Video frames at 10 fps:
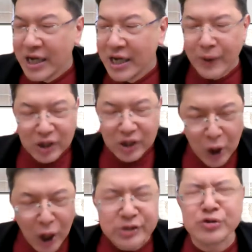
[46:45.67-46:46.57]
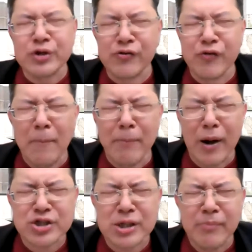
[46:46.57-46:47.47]
you are caught into the rock
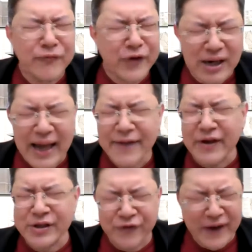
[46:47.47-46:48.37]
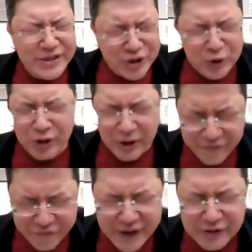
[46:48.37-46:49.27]
bottom of your life and you find so
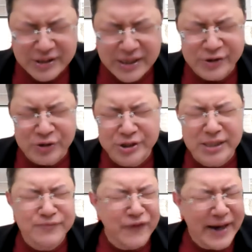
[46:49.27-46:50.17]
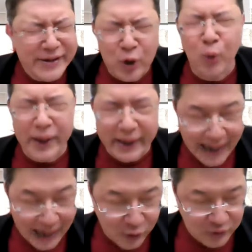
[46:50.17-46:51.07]
confused and you just find no way
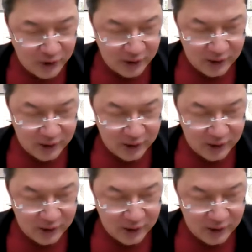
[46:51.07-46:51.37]
out.